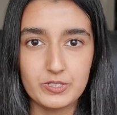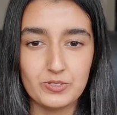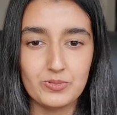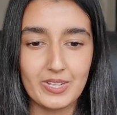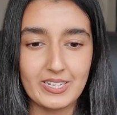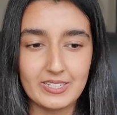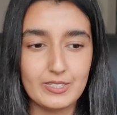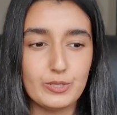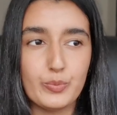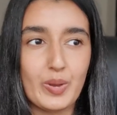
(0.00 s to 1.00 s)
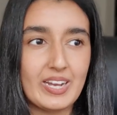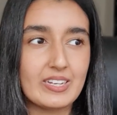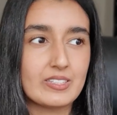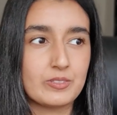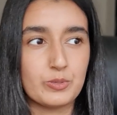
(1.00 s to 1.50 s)
do, like U
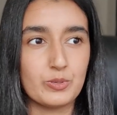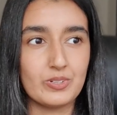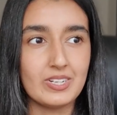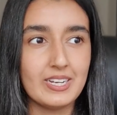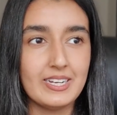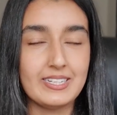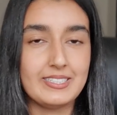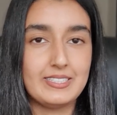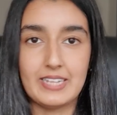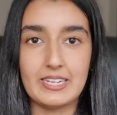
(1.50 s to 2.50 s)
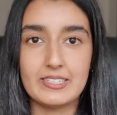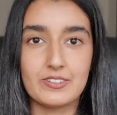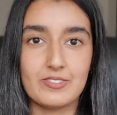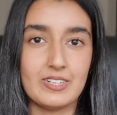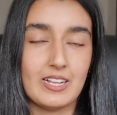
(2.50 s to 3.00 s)
X or
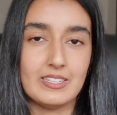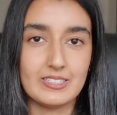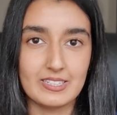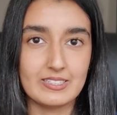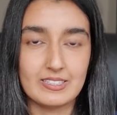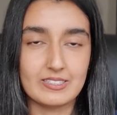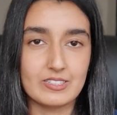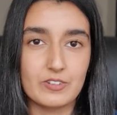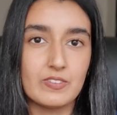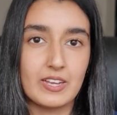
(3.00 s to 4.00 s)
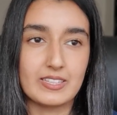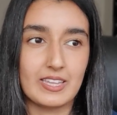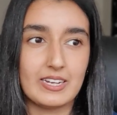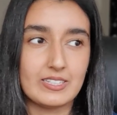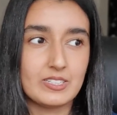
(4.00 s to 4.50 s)
data analysis and stuff like
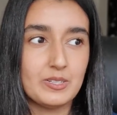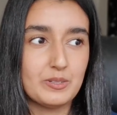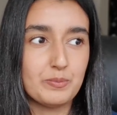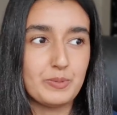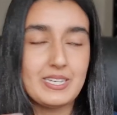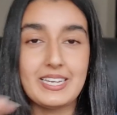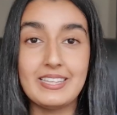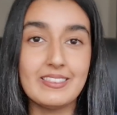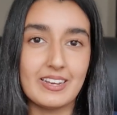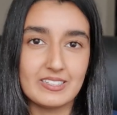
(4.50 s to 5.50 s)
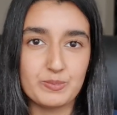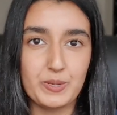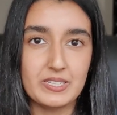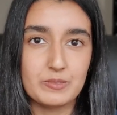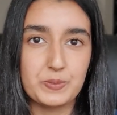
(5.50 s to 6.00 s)
that, to be in that
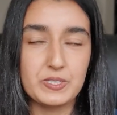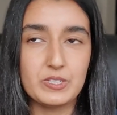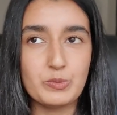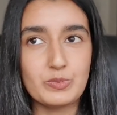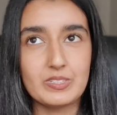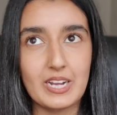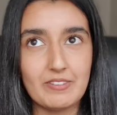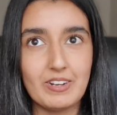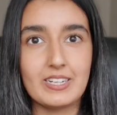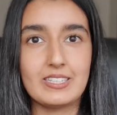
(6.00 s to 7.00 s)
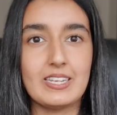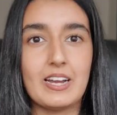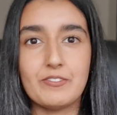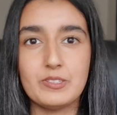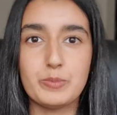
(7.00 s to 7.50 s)
space, but you don't directly
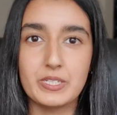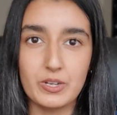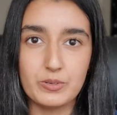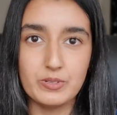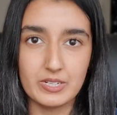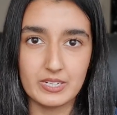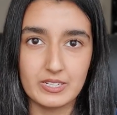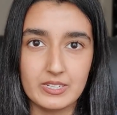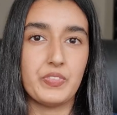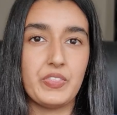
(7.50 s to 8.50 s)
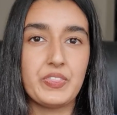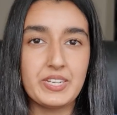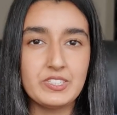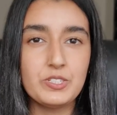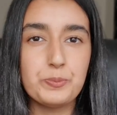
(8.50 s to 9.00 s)
have to be coding. The
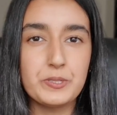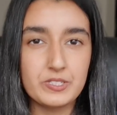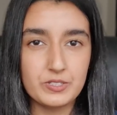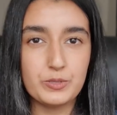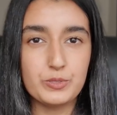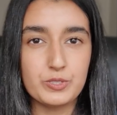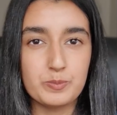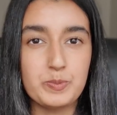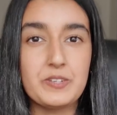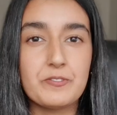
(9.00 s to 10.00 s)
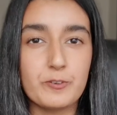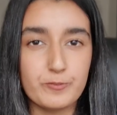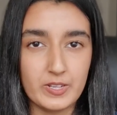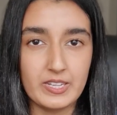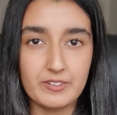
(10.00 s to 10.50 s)
things you pursue should be
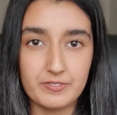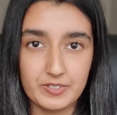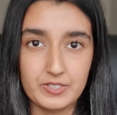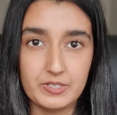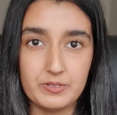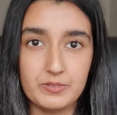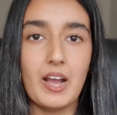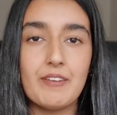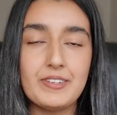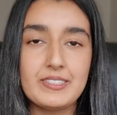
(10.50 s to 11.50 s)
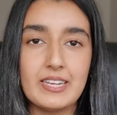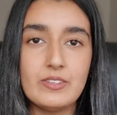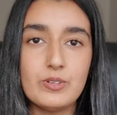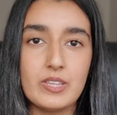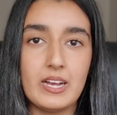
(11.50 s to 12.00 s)
fulfilling for you. Having said
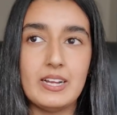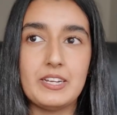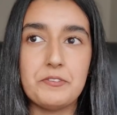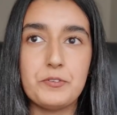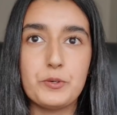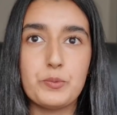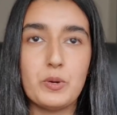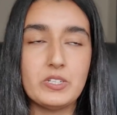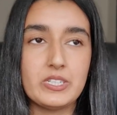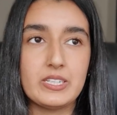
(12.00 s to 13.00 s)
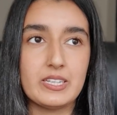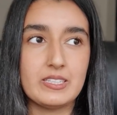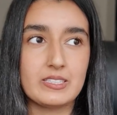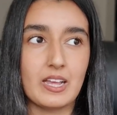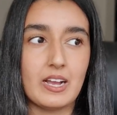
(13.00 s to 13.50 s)
all that, if you're watching
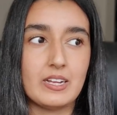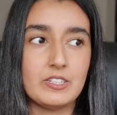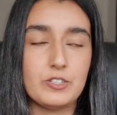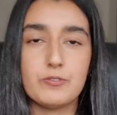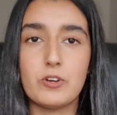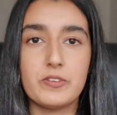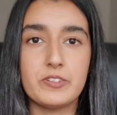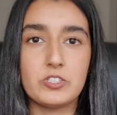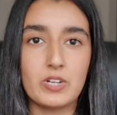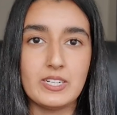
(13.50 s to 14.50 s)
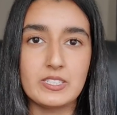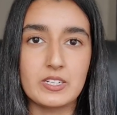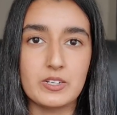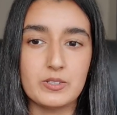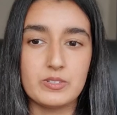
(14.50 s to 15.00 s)
this and you've not even tried to
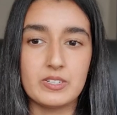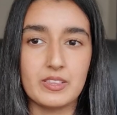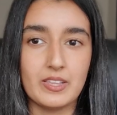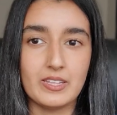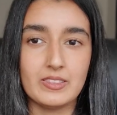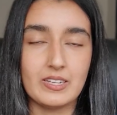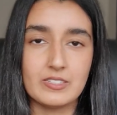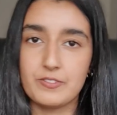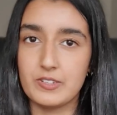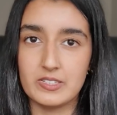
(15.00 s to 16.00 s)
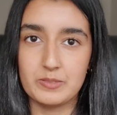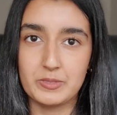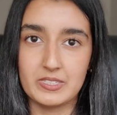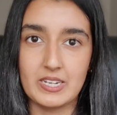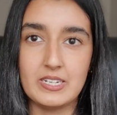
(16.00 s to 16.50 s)
code, then that's the first
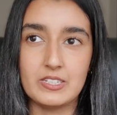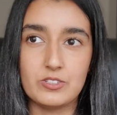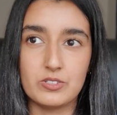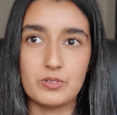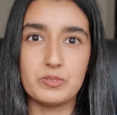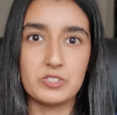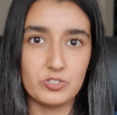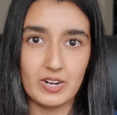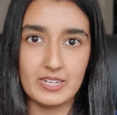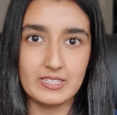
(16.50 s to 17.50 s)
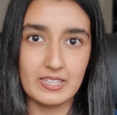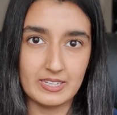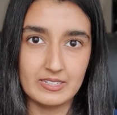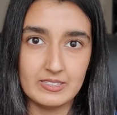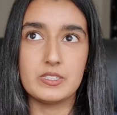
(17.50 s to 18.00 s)
mistake. You should always try
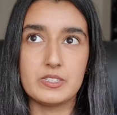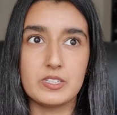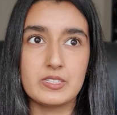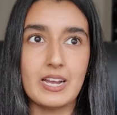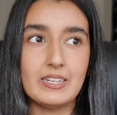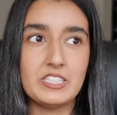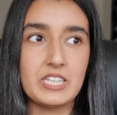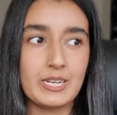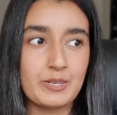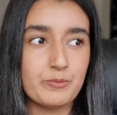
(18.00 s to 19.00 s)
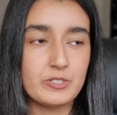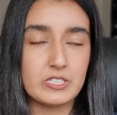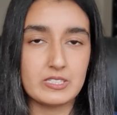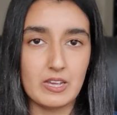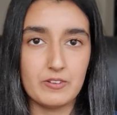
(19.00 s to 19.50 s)
things. Just kind of check in with
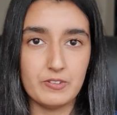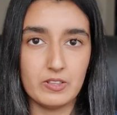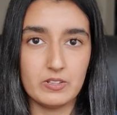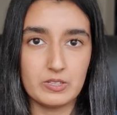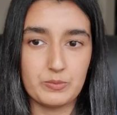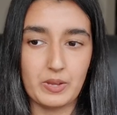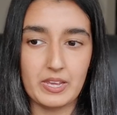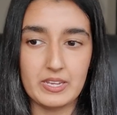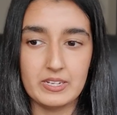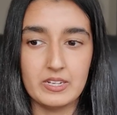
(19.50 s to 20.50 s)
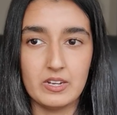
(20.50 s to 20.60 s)
yourself along the way